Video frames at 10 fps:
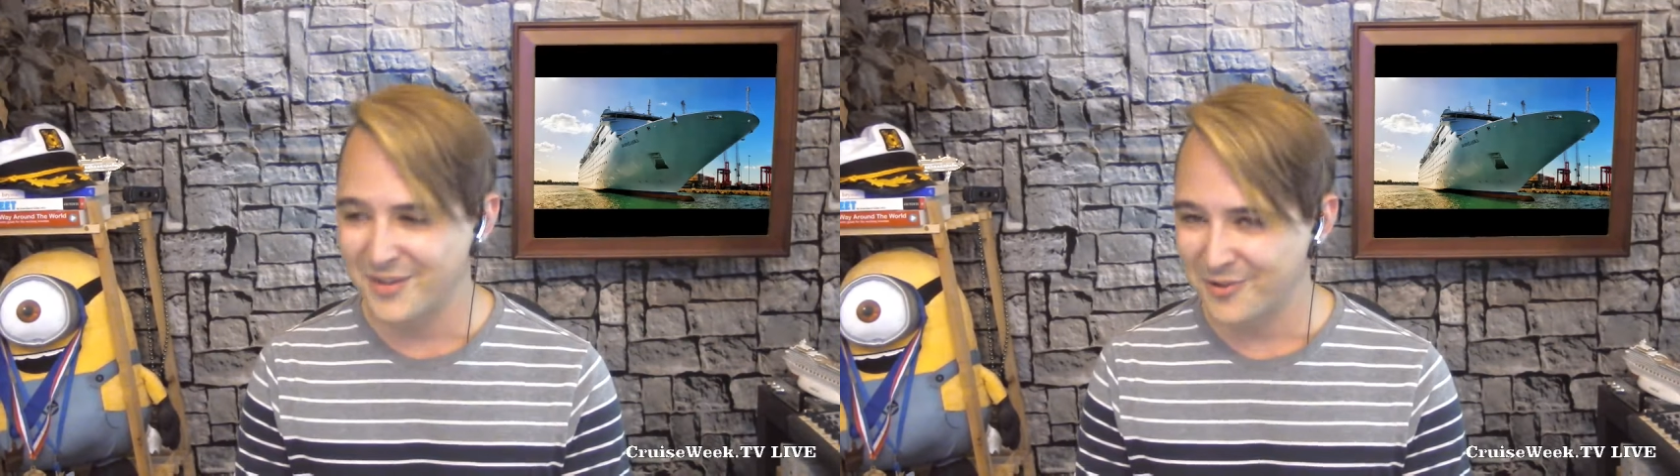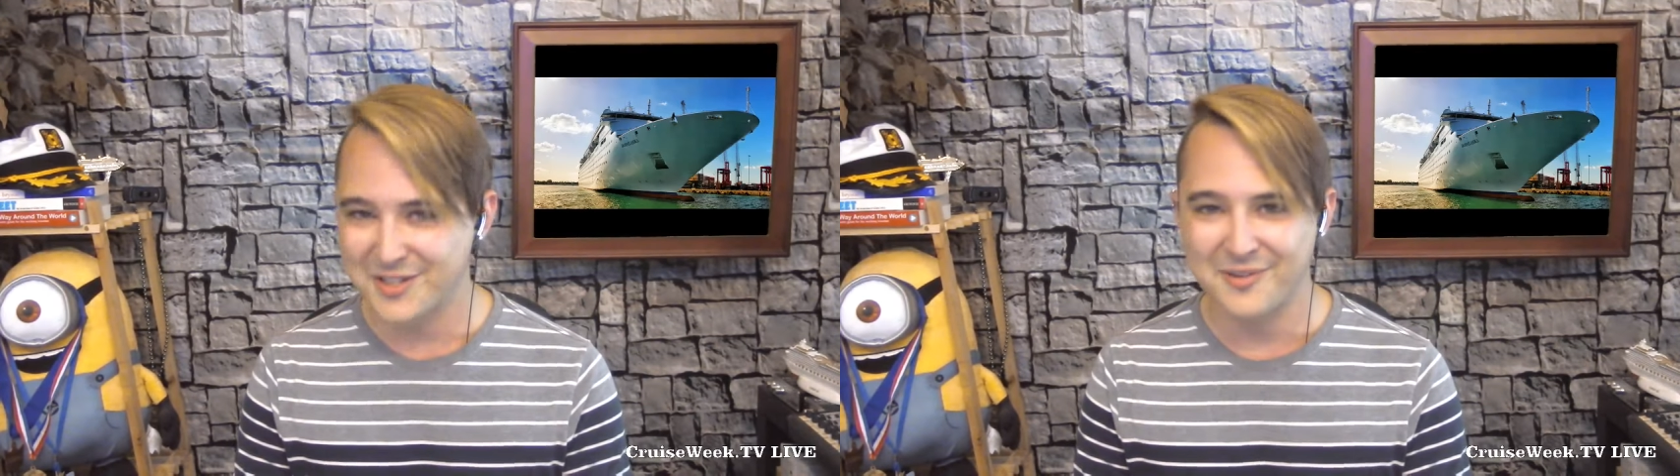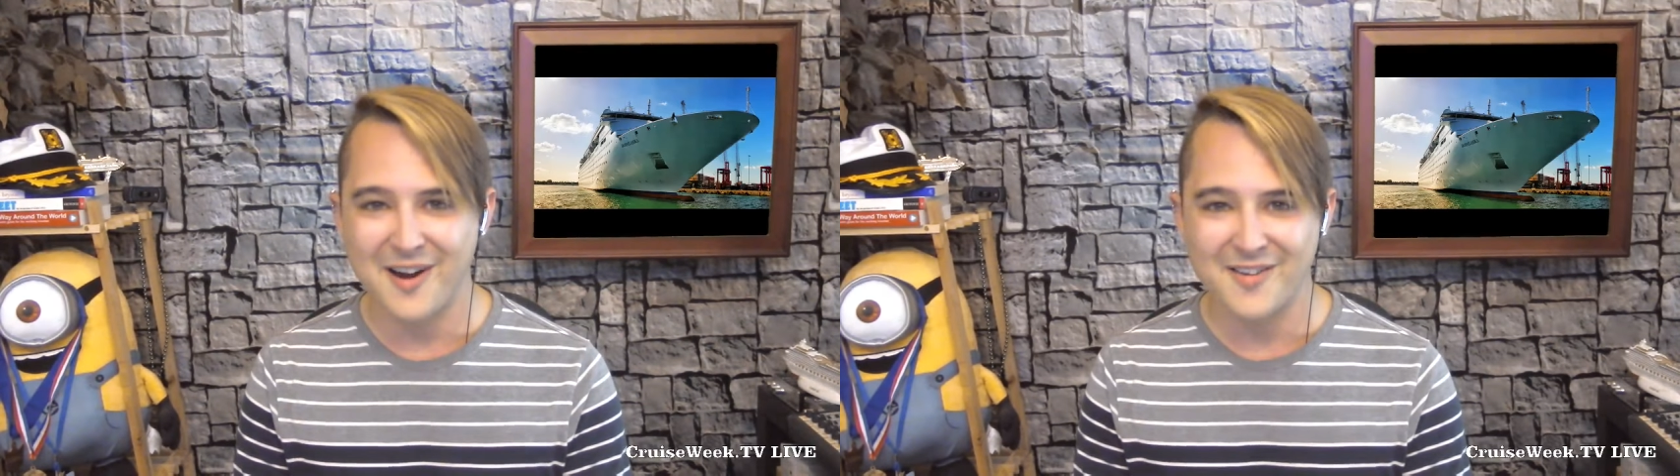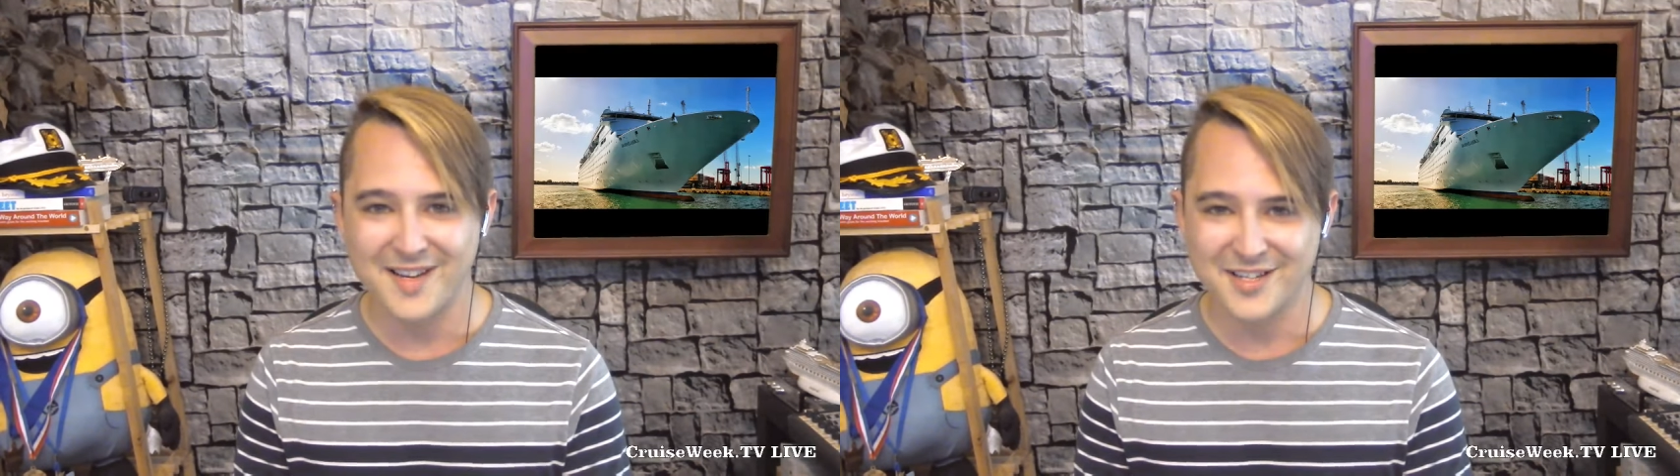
the surrounding